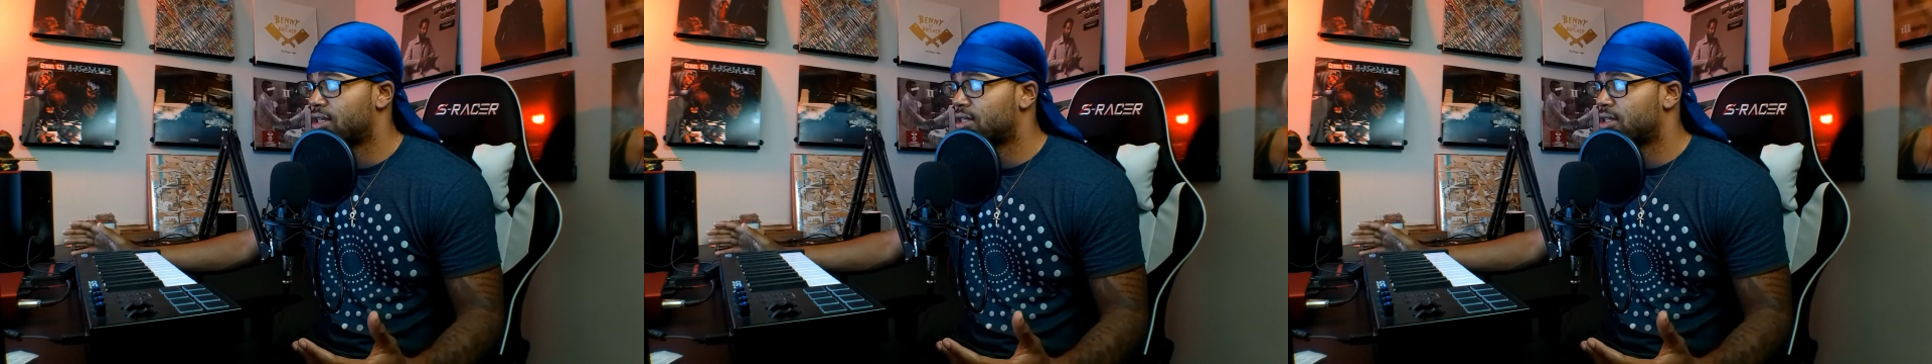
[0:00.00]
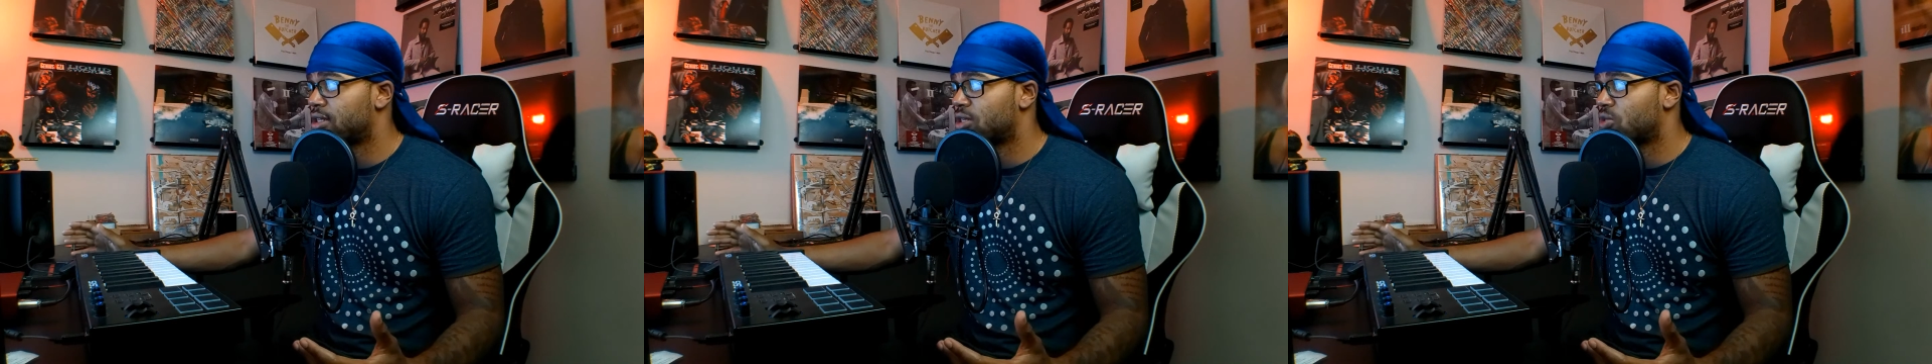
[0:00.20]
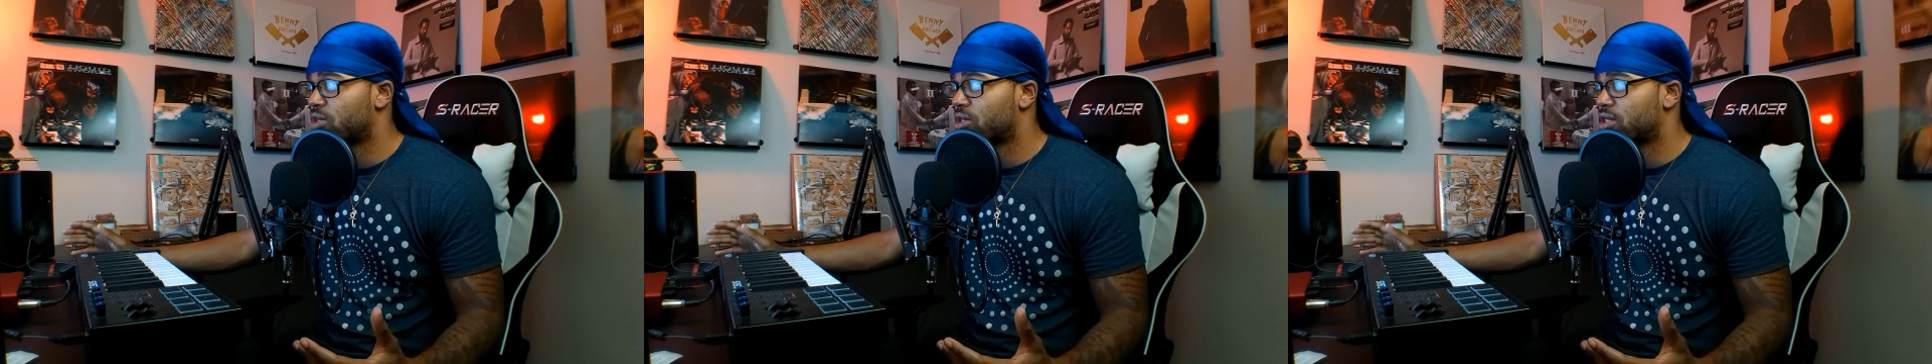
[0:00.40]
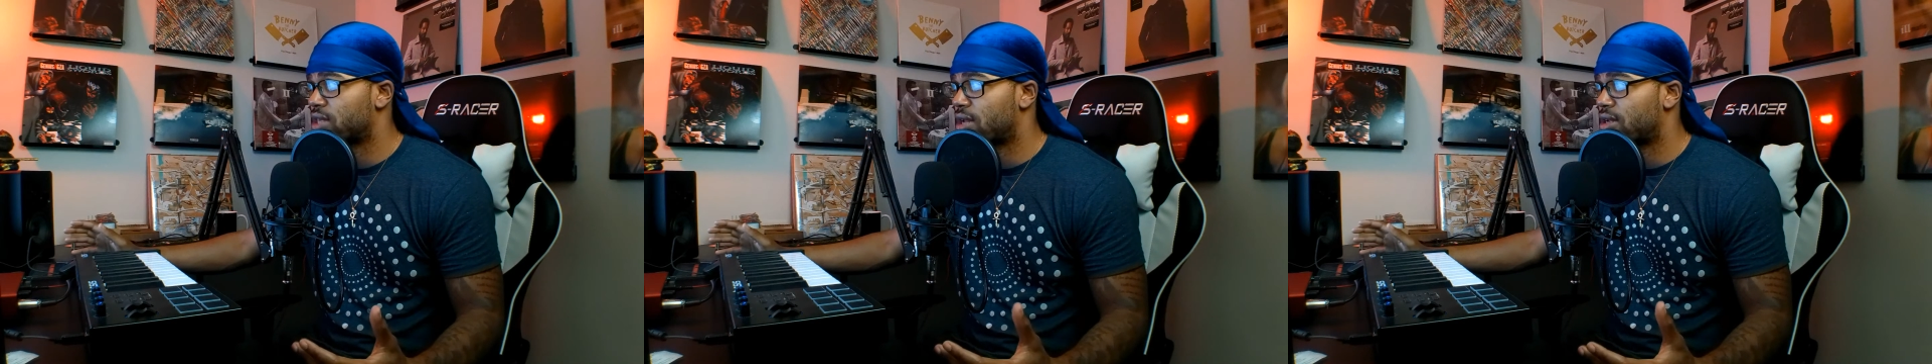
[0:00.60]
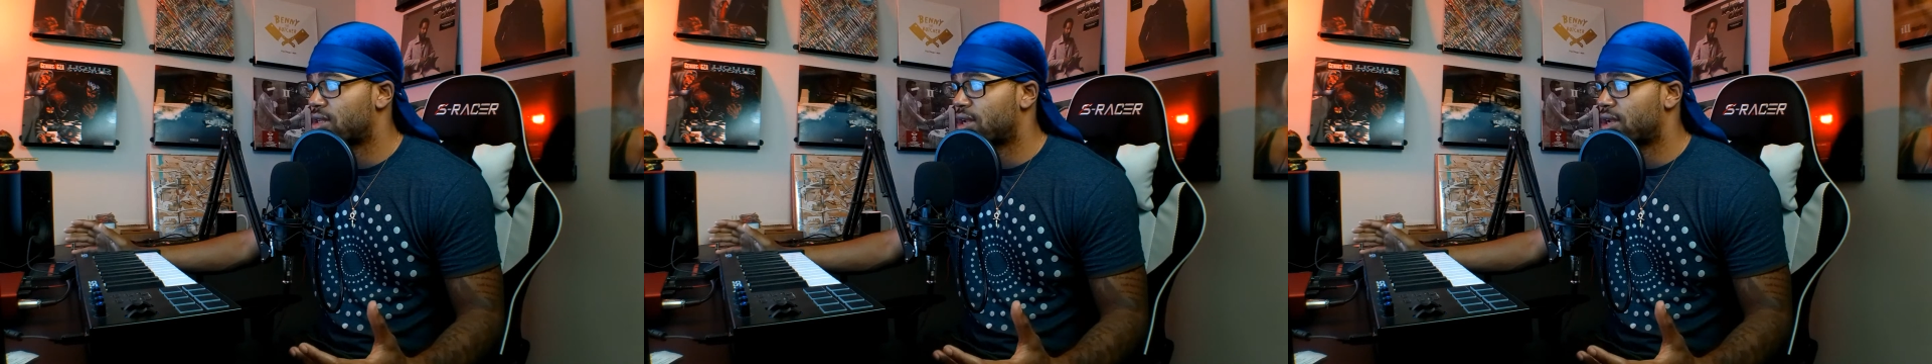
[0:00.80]
This one
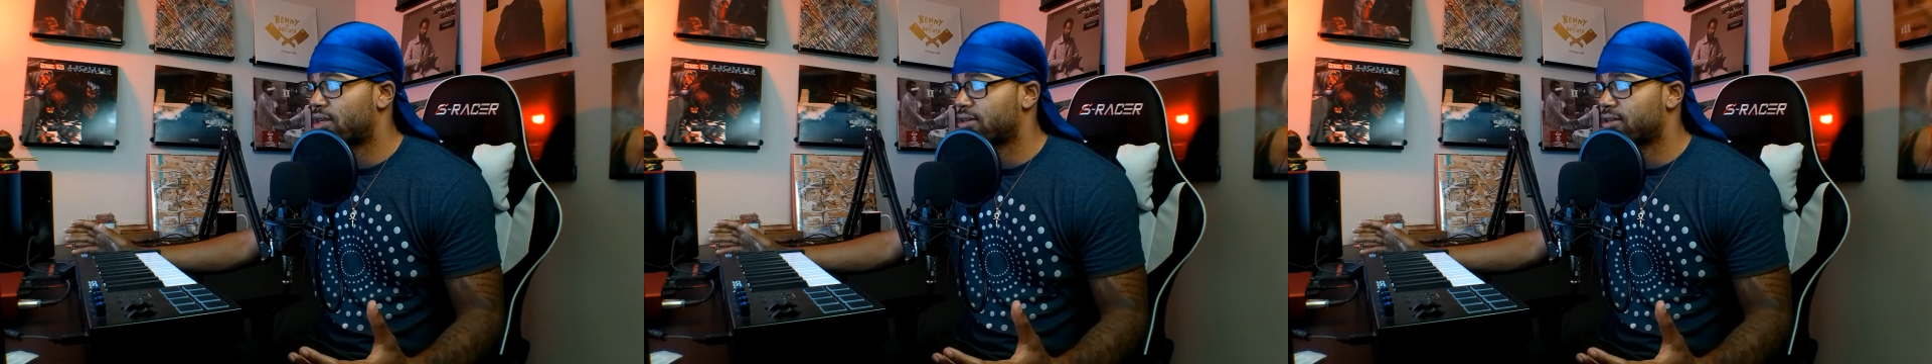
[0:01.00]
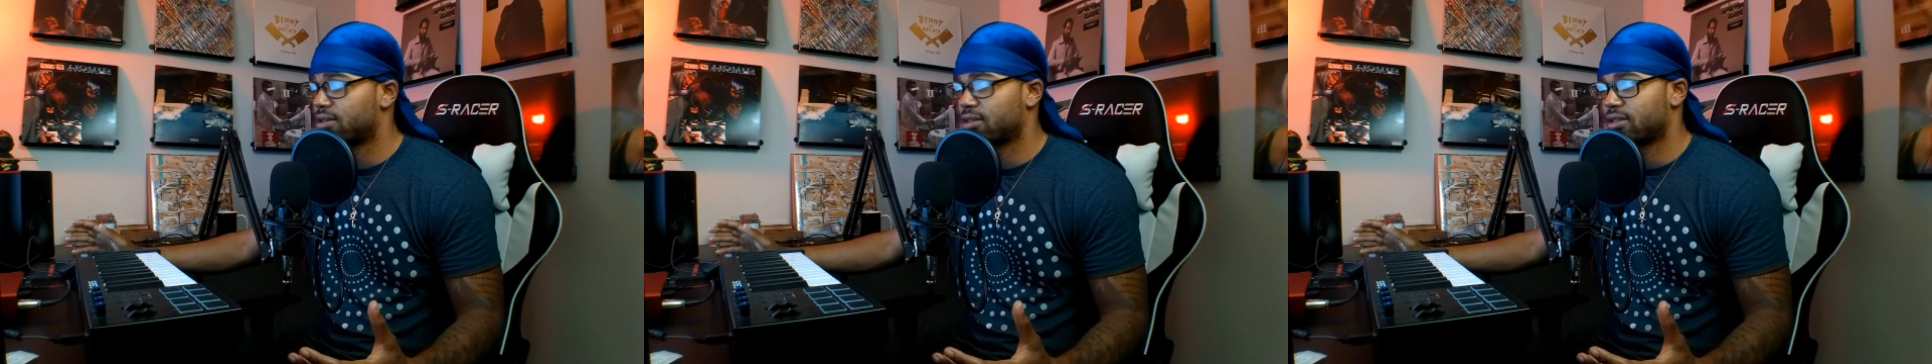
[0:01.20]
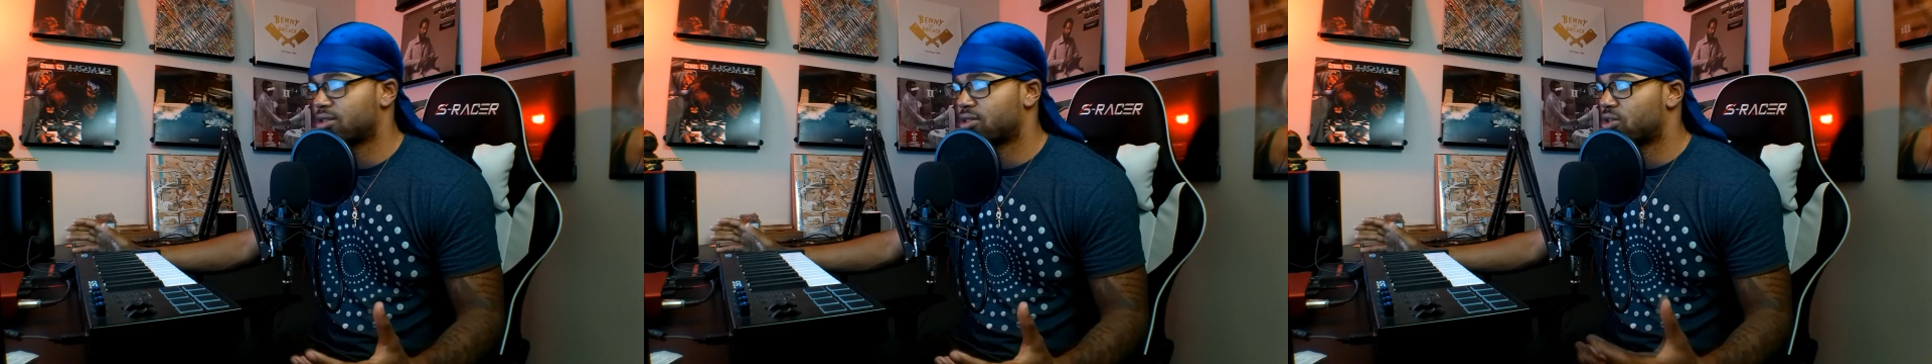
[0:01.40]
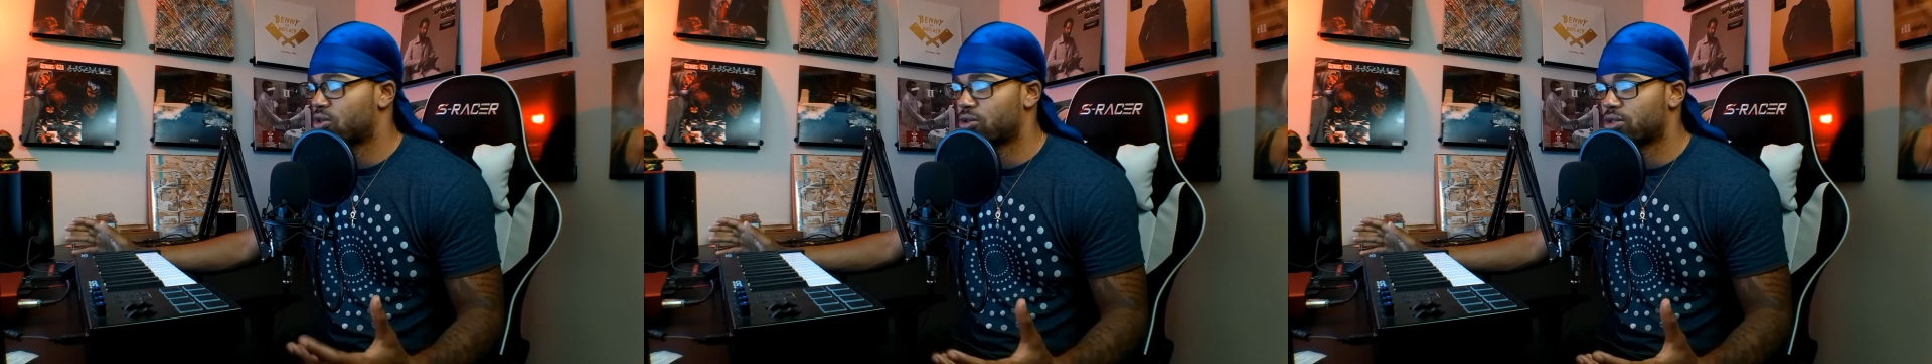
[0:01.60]
sounded like a soul